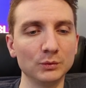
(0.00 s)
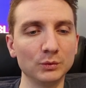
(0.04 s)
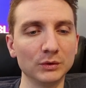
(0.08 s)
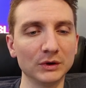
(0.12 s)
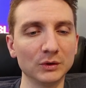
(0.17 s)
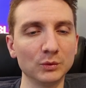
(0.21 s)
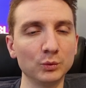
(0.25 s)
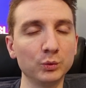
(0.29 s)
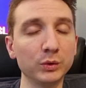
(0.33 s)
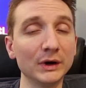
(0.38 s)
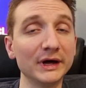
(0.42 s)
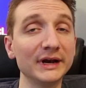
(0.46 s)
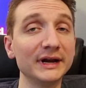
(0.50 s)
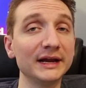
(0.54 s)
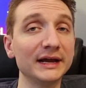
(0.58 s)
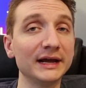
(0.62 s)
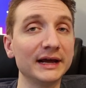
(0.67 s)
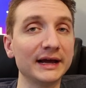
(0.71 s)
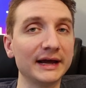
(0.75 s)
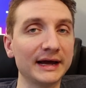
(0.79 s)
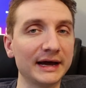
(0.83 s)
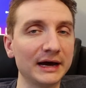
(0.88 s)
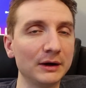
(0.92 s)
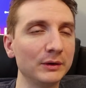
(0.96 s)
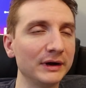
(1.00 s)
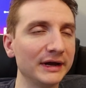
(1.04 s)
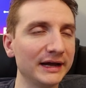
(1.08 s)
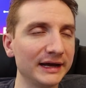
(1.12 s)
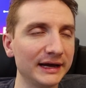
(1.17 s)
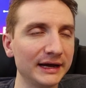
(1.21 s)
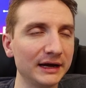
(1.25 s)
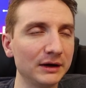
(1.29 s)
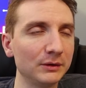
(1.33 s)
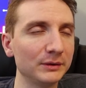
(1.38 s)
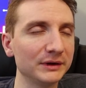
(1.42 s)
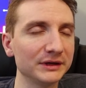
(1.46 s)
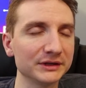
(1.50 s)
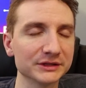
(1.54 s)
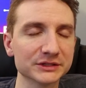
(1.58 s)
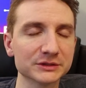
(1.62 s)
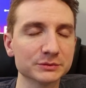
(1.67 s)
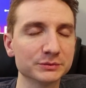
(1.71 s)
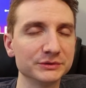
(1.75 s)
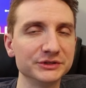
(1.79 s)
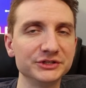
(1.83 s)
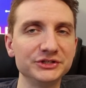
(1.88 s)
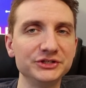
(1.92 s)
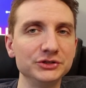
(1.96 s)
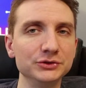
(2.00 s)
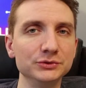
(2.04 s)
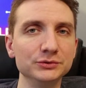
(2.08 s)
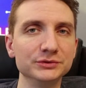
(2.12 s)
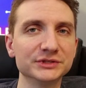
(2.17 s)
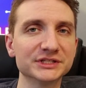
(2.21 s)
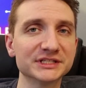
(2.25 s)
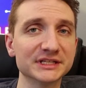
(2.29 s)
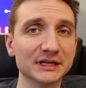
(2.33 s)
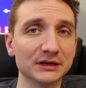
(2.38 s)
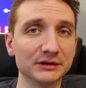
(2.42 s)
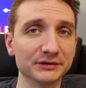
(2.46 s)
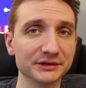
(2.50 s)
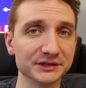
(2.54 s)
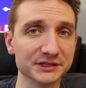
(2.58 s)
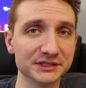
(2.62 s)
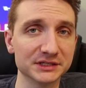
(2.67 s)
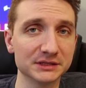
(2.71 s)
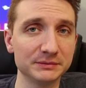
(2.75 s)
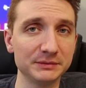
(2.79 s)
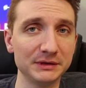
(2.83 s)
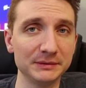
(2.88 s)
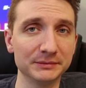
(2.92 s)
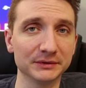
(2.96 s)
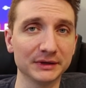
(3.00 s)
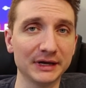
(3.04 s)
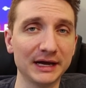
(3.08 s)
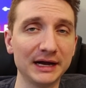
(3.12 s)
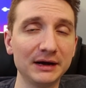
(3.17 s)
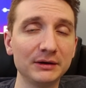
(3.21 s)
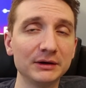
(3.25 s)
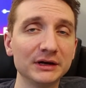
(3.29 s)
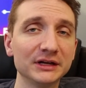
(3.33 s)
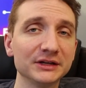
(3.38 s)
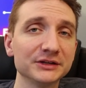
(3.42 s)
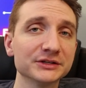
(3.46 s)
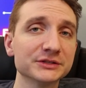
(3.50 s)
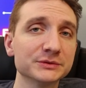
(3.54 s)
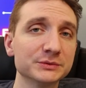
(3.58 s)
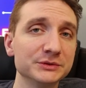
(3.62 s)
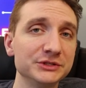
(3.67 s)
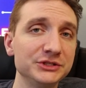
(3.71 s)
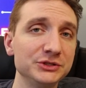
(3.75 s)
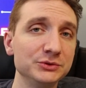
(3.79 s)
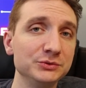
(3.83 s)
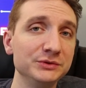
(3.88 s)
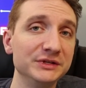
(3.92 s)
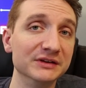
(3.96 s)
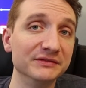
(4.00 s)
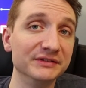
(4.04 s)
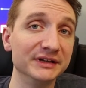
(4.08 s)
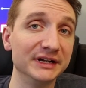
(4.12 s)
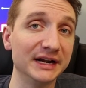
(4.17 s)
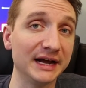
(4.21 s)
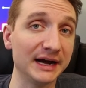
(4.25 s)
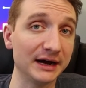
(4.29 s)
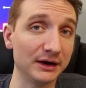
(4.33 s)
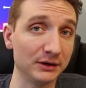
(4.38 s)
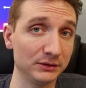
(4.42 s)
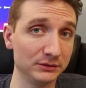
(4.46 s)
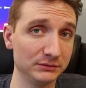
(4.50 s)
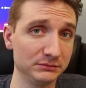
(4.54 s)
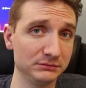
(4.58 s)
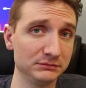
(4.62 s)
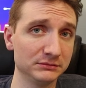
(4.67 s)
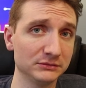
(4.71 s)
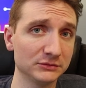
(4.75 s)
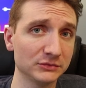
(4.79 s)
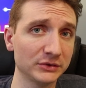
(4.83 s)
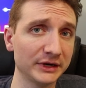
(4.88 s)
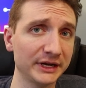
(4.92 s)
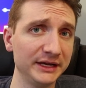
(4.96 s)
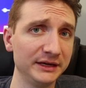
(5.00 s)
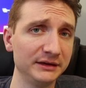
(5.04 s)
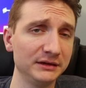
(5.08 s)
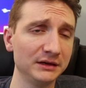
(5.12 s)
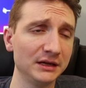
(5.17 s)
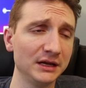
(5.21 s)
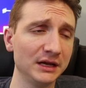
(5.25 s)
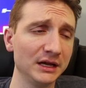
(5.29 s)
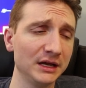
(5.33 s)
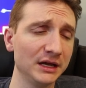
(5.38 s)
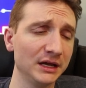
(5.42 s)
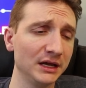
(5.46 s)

well, what, how, how else would you sell this to people? How else would you give it out, right?